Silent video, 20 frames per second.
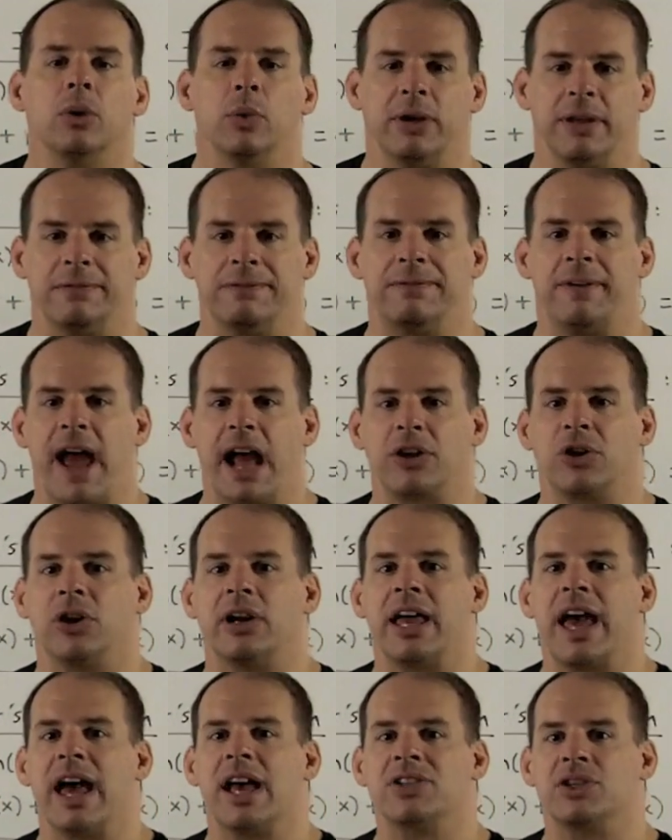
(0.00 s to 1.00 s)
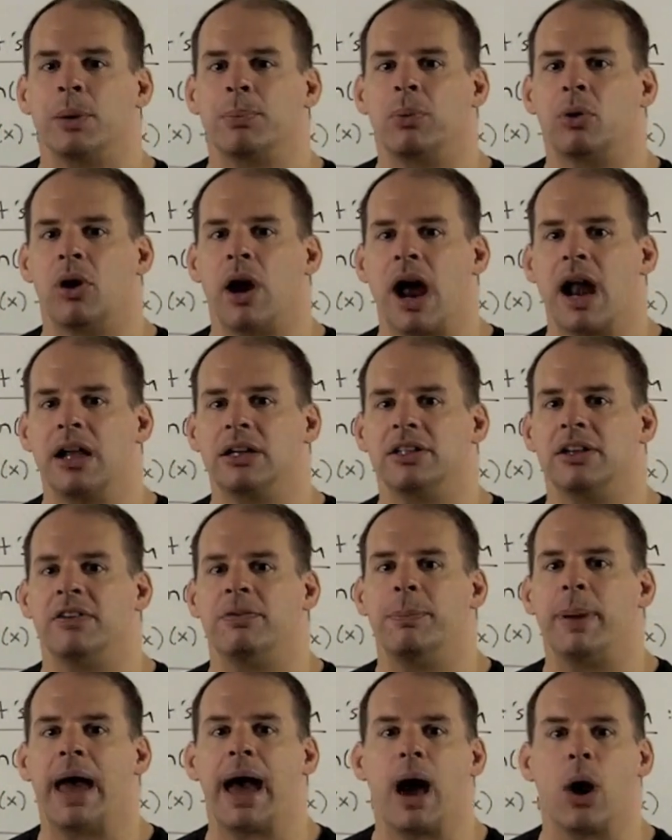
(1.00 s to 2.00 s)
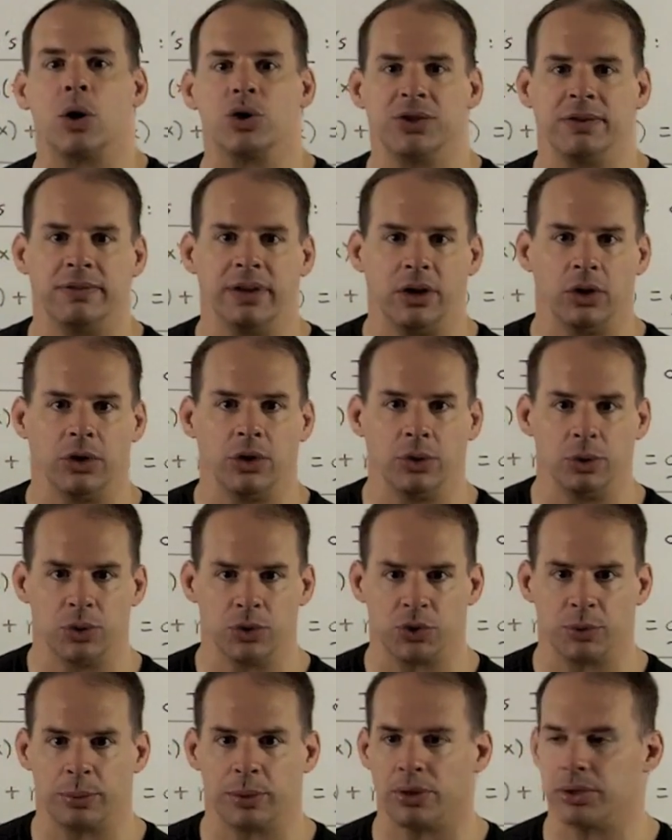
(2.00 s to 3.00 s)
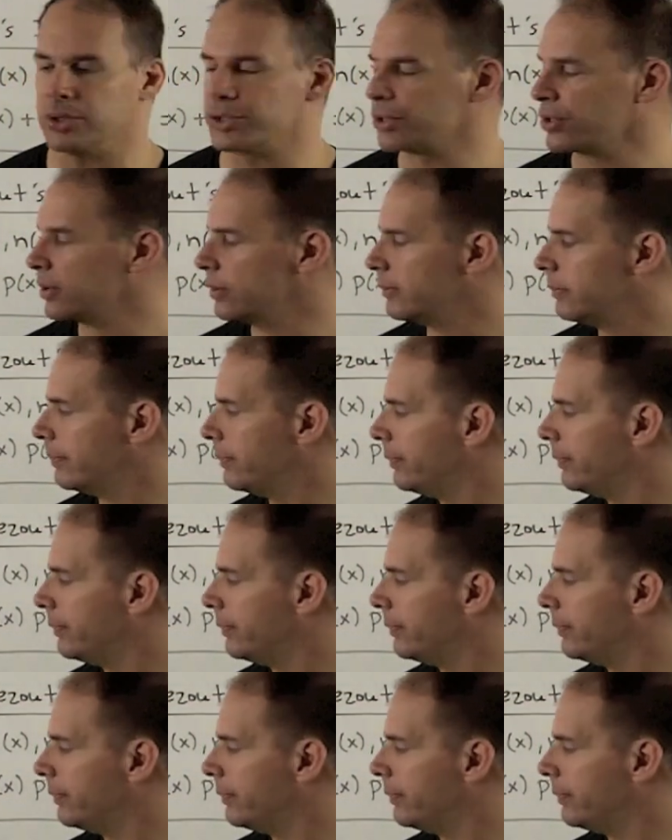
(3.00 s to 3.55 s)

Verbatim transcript: we could factor it as a product of powers of irreducibles.